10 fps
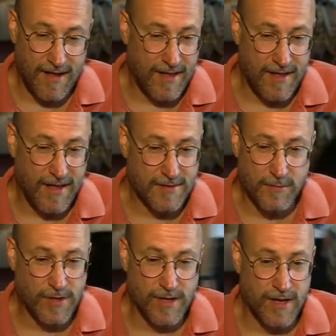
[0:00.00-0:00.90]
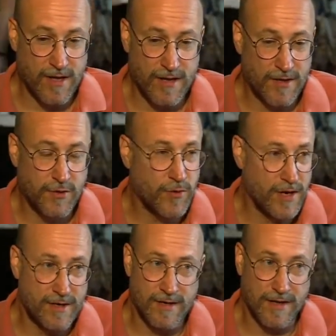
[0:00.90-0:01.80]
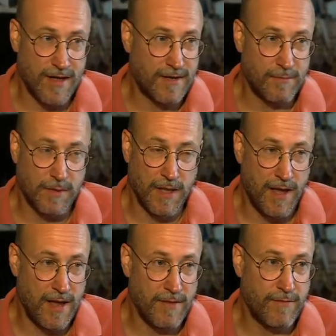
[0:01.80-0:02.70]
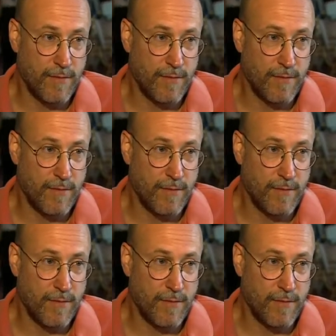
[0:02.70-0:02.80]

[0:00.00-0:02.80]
it's really a treat to get to play